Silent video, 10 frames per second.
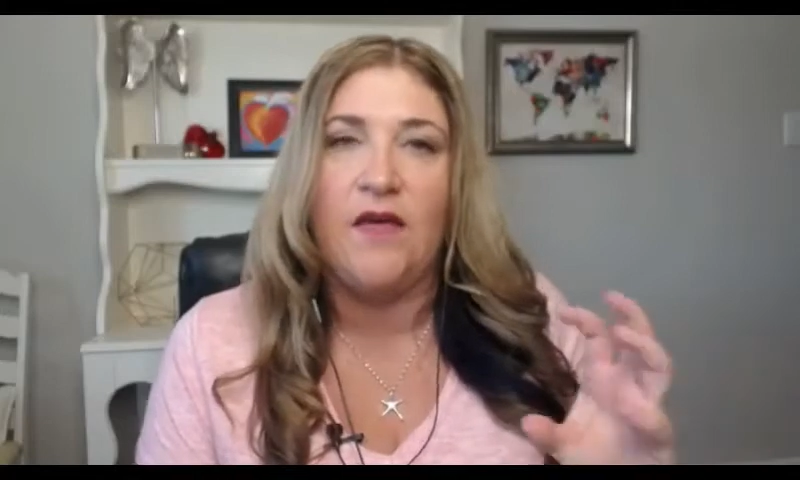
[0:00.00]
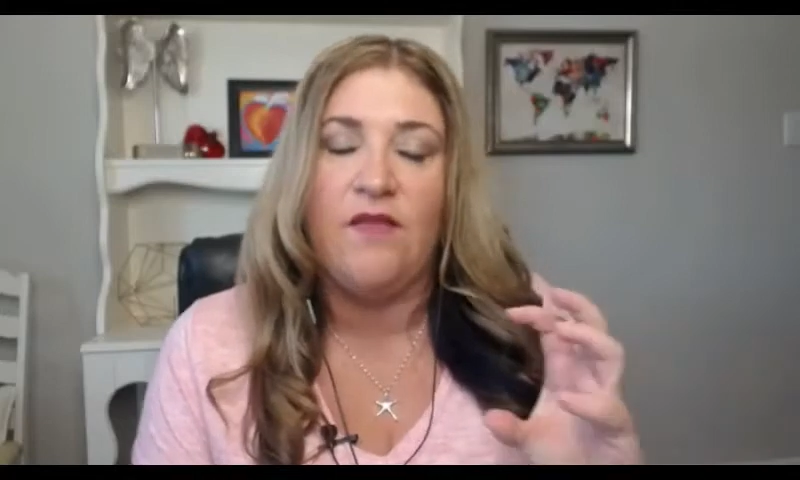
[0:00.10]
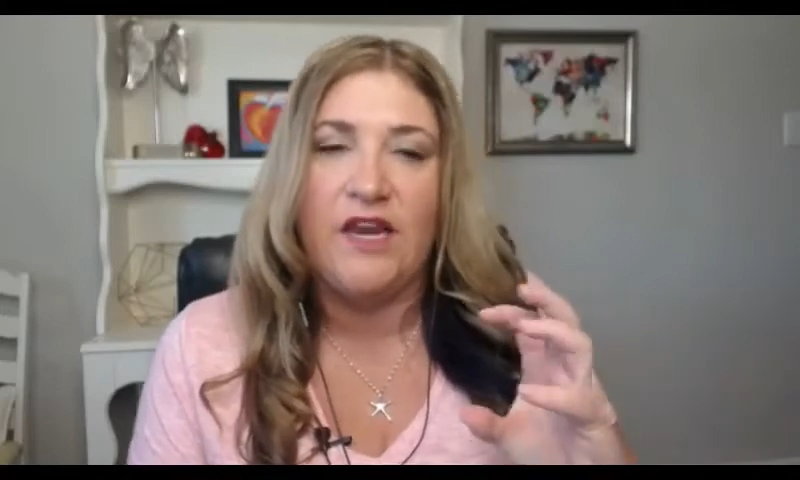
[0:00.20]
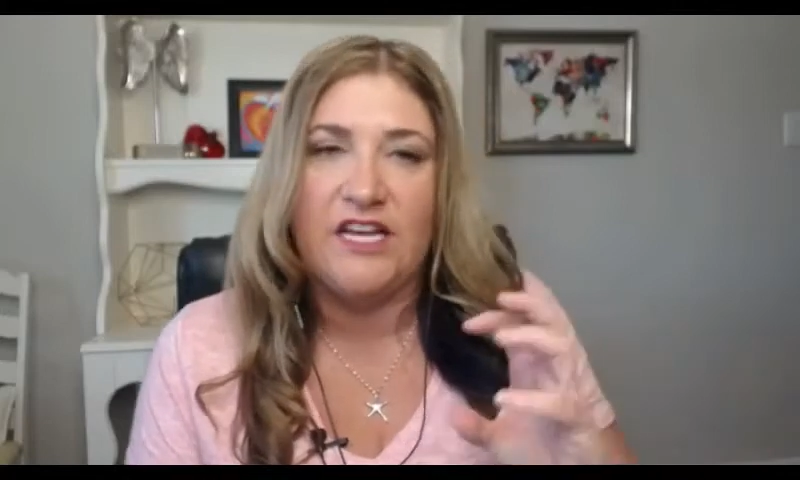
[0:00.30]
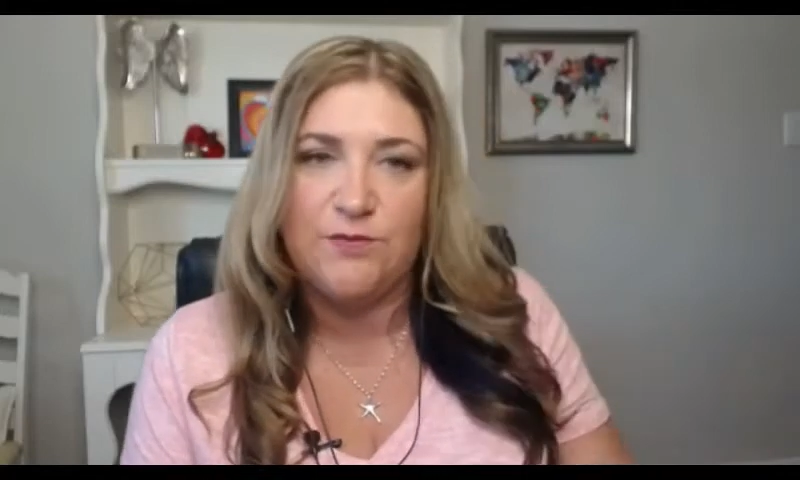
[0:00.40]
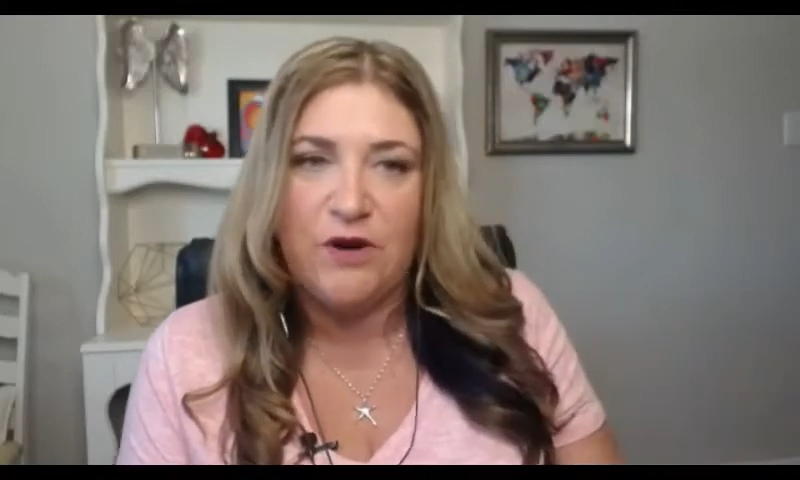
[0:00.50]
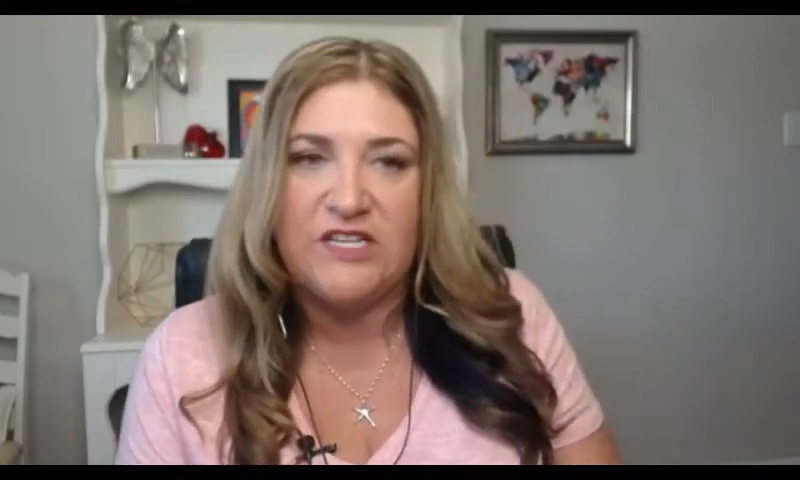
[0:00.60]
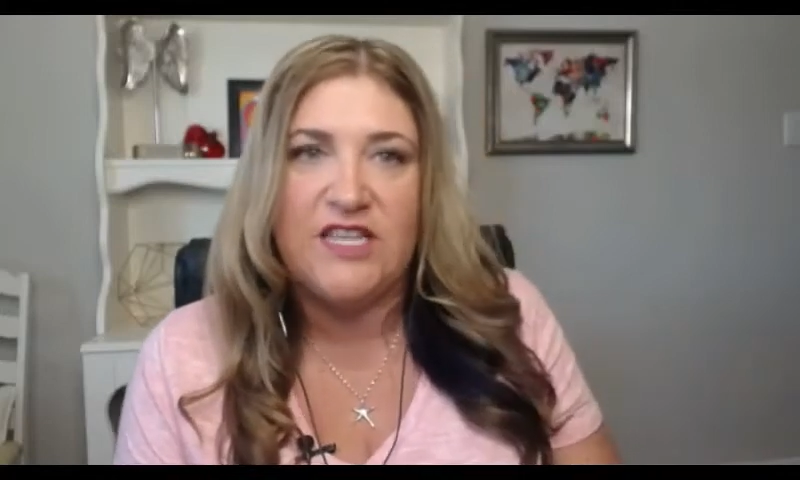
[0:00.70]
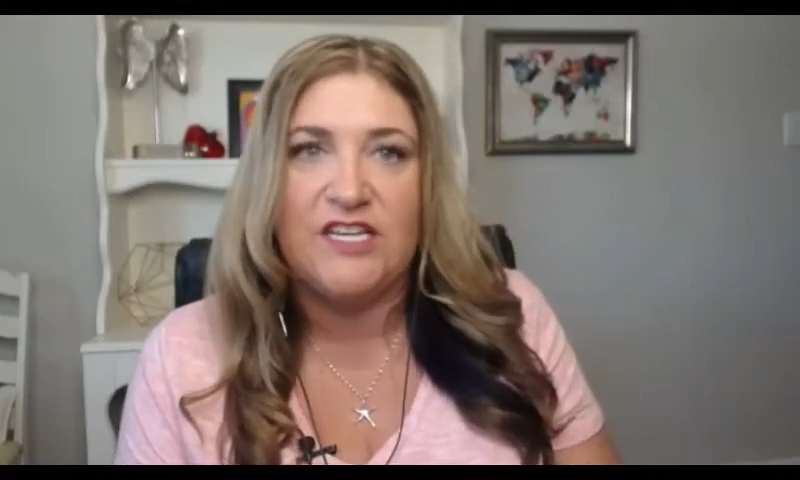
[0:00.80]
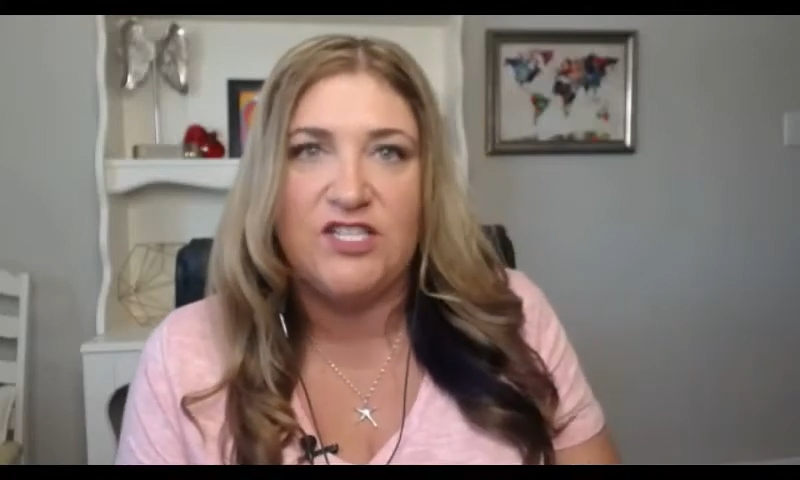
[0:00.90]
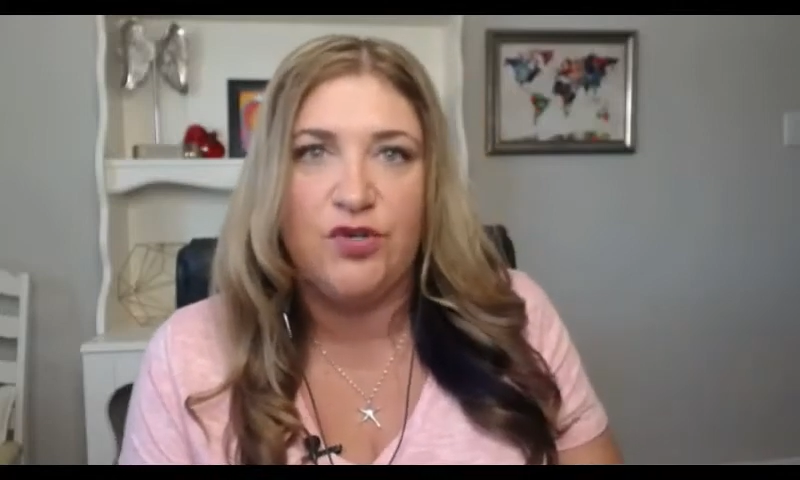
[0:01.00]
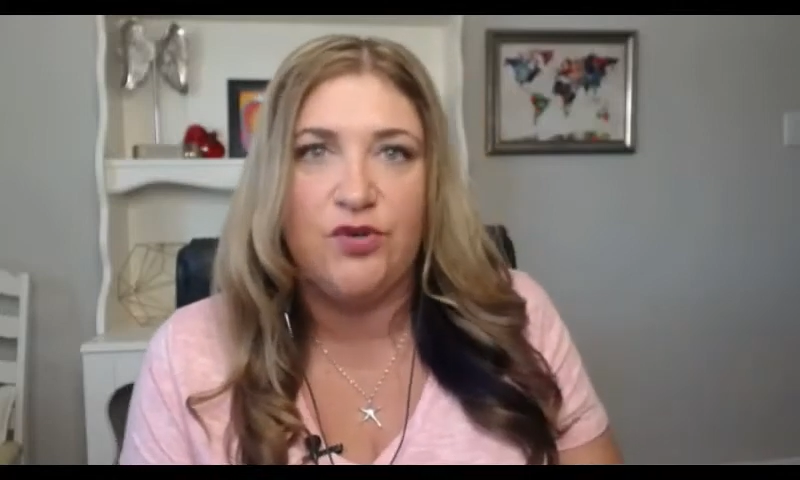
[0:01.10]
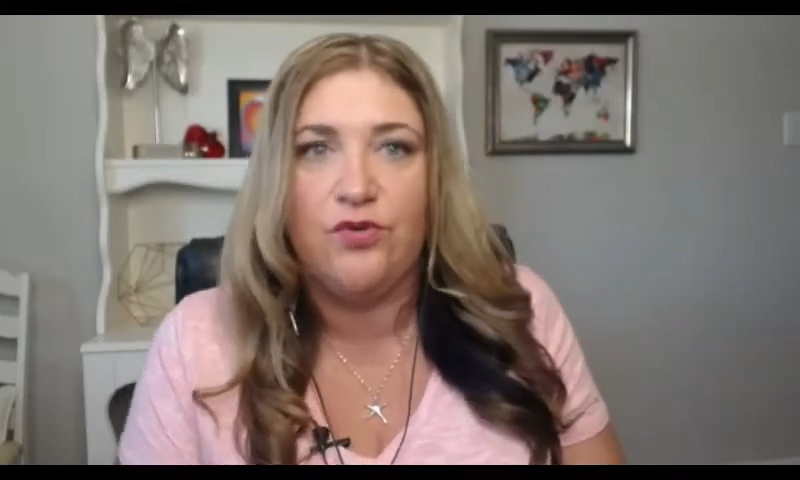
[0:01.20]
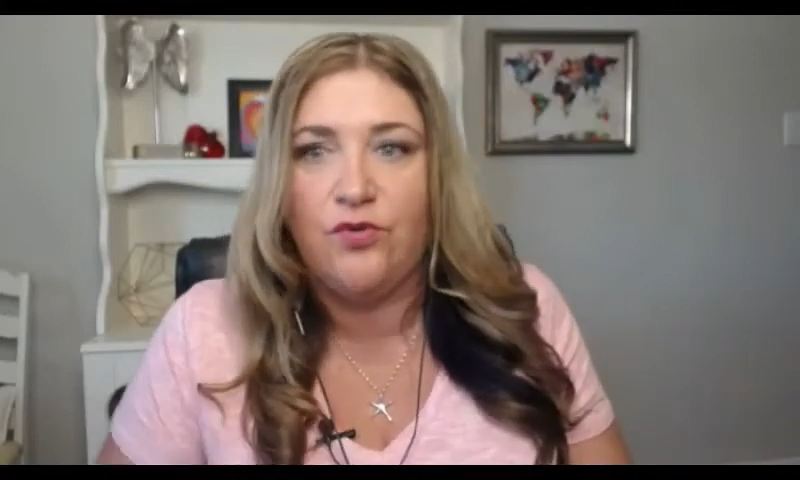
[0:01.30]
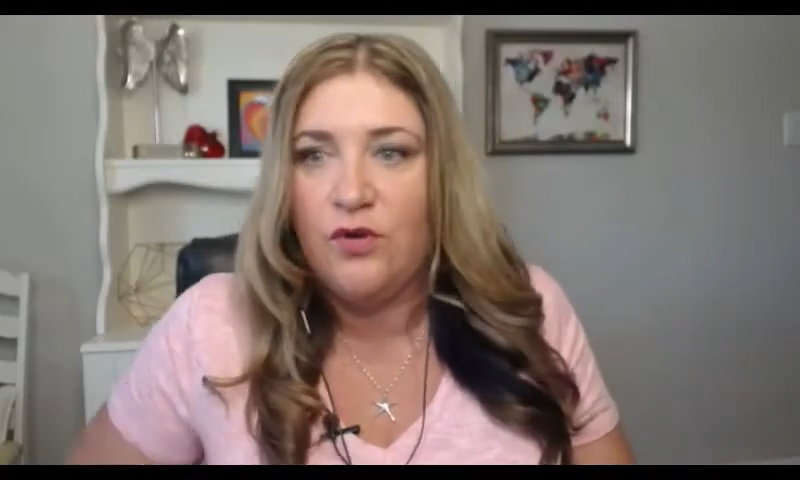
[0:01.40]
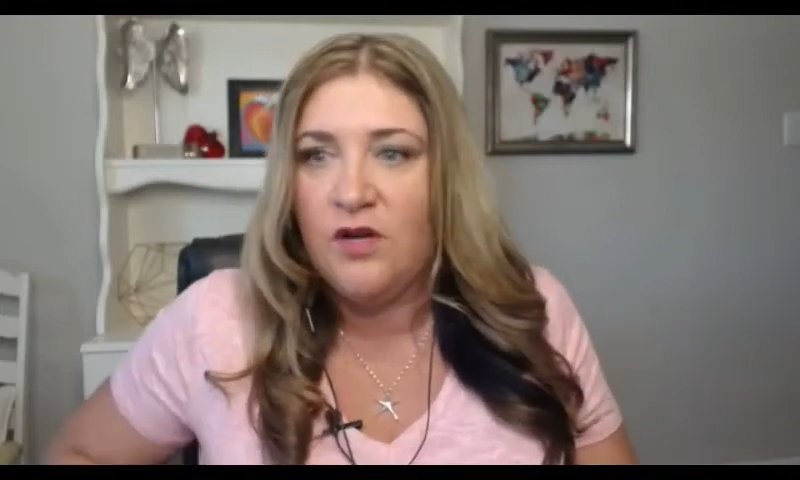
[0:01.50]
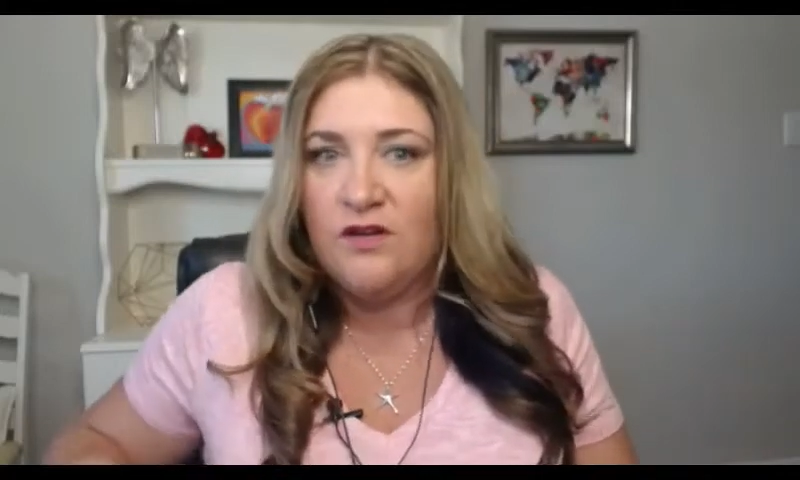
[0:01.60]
and then express that to